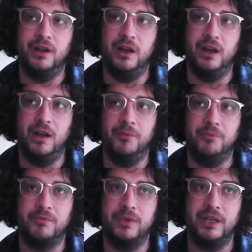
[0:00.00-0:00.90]
um,
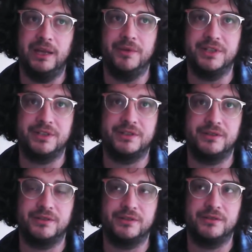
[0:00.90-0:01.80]
image
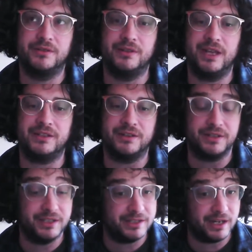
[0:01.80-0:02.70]

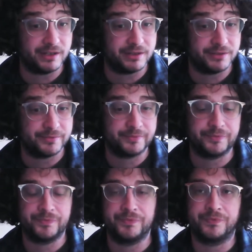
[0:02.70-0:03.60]
SLC tags,
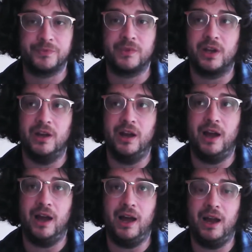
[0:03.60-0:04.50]

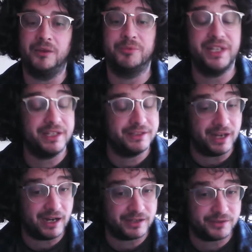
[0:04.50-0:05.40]
and peak
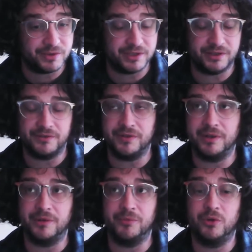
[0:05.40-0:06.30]
tags, which is another
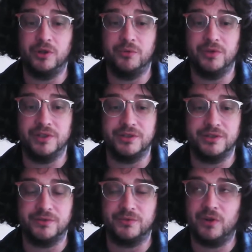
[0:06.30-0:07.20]
very important one that's
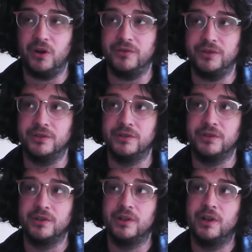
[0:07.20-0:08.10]
used often,
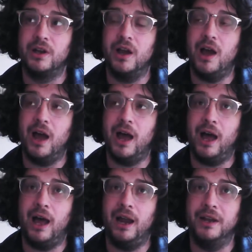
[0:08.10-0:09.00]

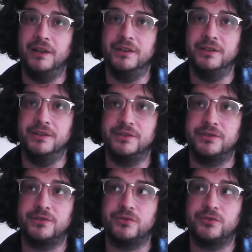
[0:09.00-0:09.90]

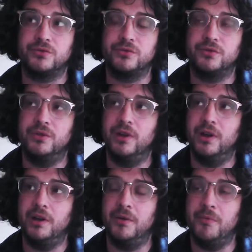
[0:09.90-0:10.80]
and
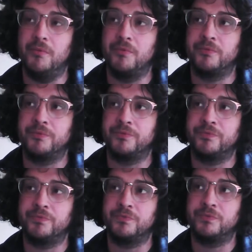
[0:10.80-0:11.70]
um,
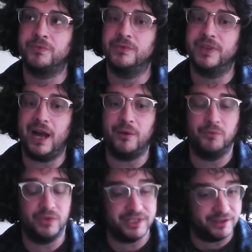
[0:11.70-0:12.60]
that
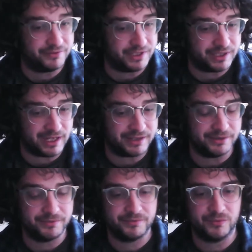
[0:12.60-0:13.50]
was it for this
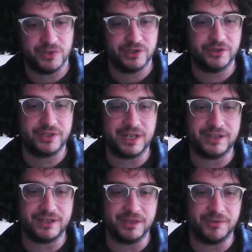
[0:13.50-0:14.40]
lesson. It should
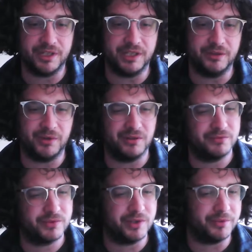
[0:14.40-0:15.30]
essentially be about
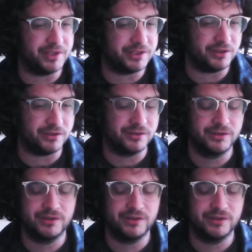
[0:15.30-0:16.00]
20 minutes long.